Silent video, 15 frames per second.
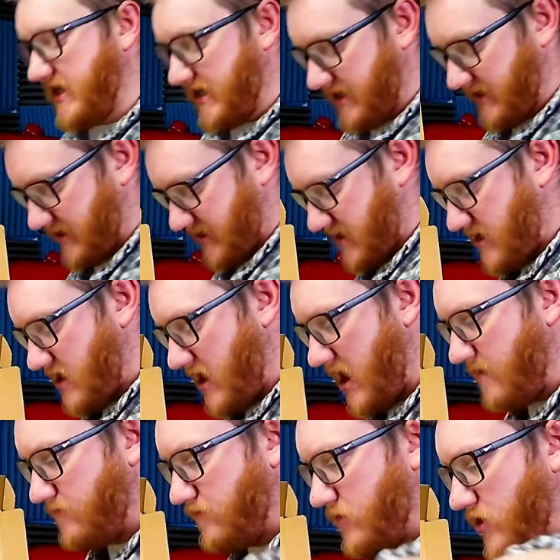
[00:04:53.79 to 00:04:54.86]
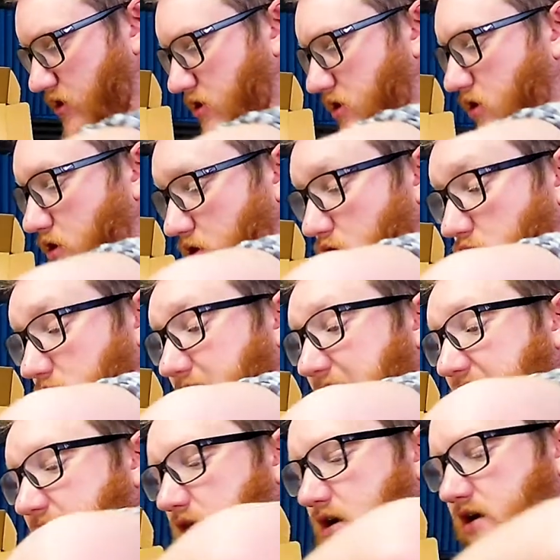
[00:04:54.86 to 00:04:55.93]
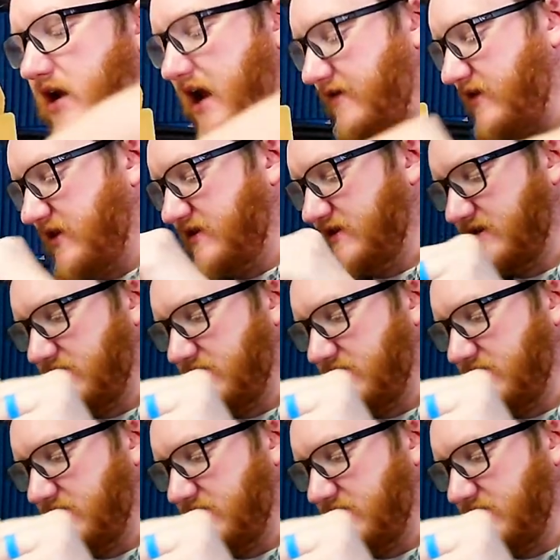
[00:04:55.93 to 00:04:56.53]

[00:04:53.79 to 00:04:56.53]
is numbered or lettered, and then